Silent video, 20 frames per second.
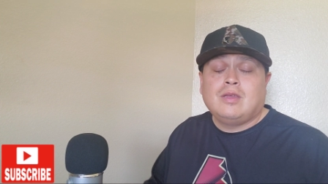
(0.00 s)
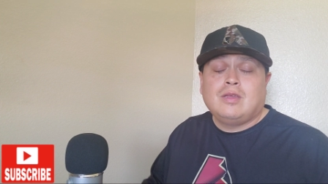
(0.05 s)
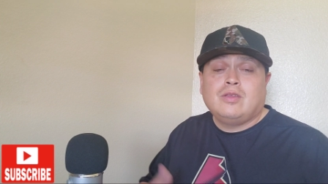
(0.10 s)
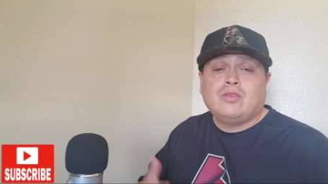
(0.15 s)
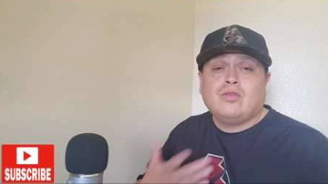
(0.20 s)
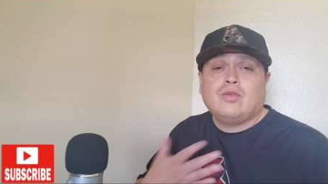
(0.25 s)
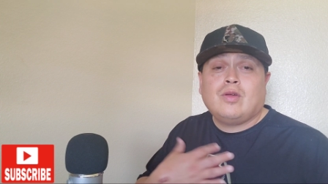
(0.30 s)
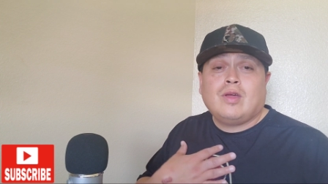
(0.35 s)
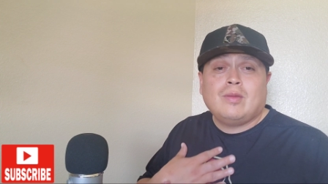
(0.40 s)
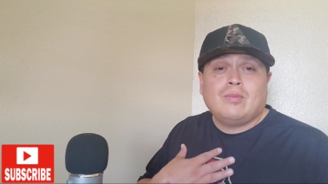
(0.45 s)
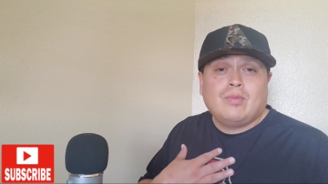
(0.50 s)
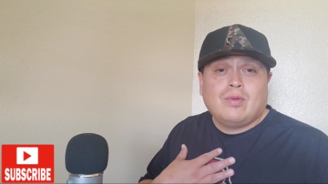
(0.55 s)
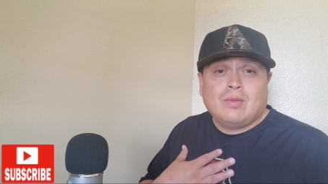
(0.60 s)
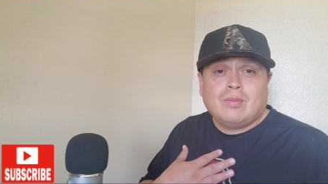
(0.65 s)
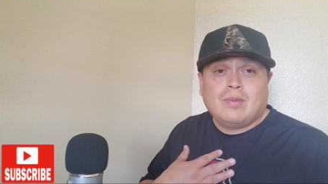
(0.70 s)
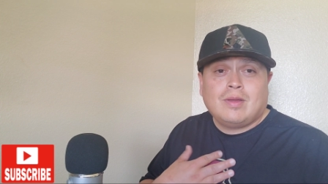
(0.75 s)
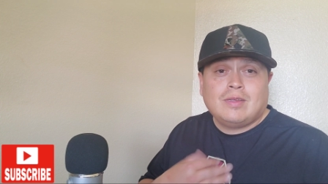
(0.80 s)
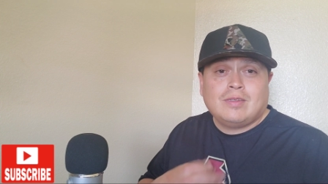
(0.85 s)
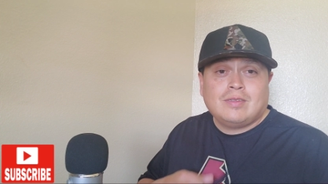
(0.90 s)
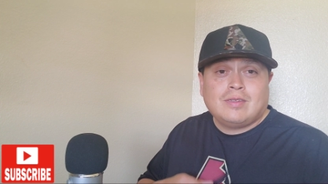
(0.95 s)
So I put
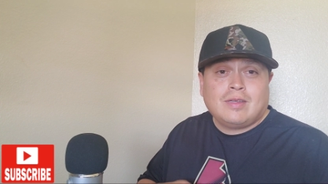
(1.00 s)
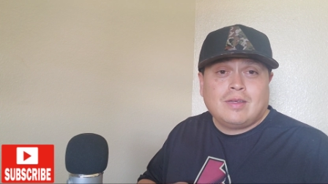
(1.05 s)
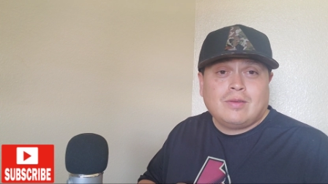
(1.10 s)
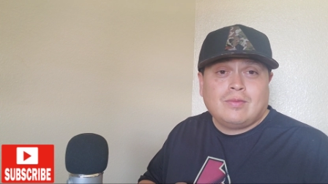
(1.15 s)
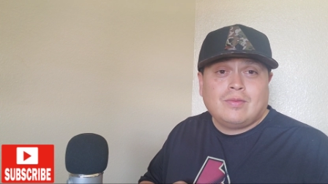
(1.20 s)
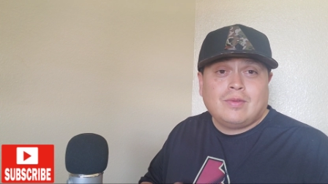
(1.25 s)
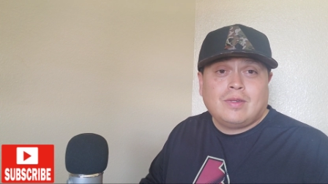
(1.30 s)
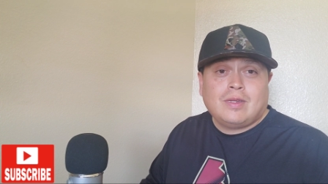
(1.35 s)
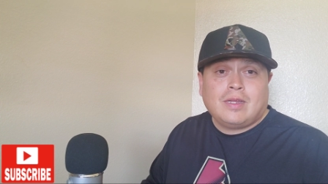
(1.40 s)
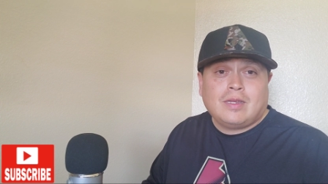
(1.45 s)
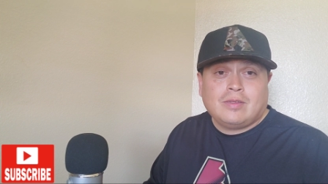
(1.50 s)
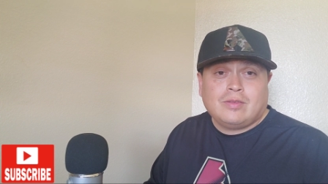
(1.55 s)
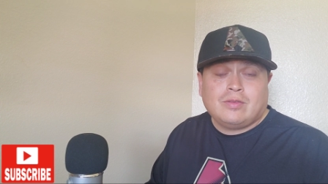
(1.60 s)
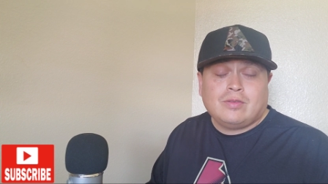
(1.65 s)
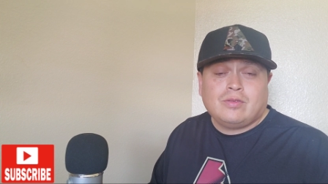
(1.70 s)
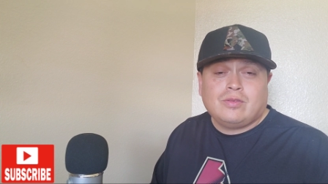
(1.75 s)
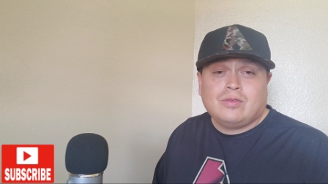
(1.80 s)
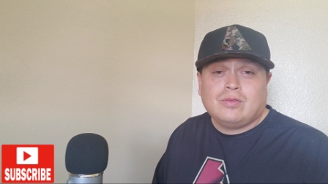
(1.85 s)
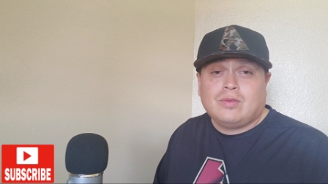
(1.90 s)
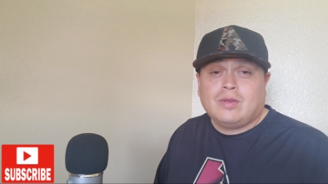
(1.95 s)
myself in that
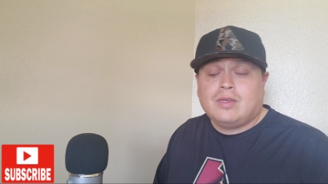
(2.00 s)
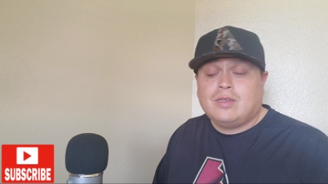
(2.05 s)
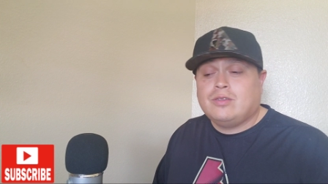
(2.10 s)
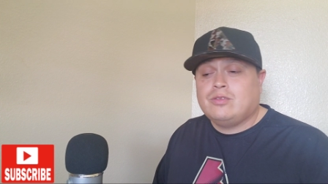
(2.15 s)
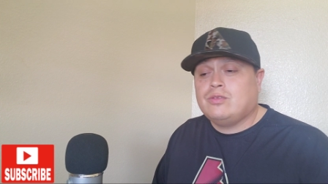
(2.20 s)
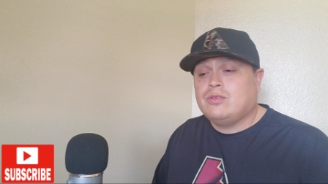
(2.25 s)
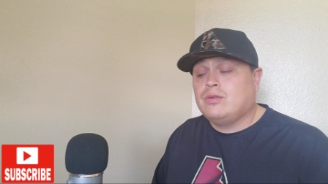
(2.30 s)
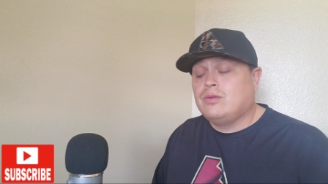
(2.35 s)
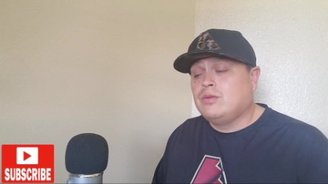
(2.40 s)
situation.